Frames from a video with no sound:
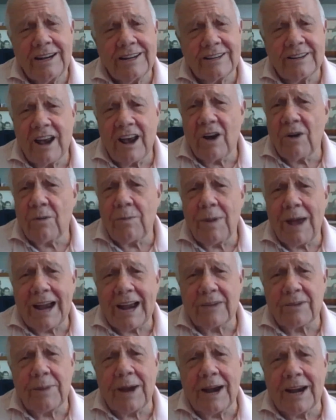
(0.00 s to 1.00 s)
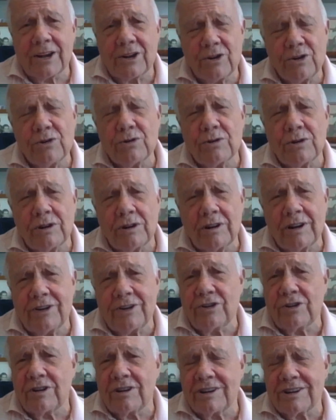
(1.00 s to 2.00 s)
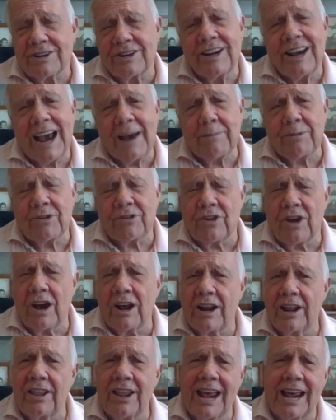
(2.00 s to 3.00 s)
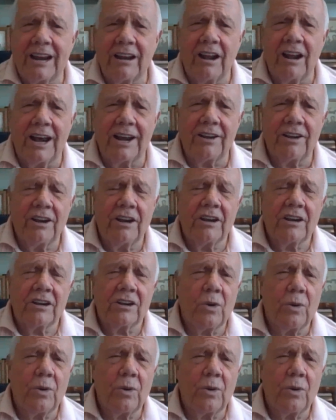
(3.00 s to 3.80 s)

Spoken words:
is now backed by Google, and you're going to see Amazon and that lot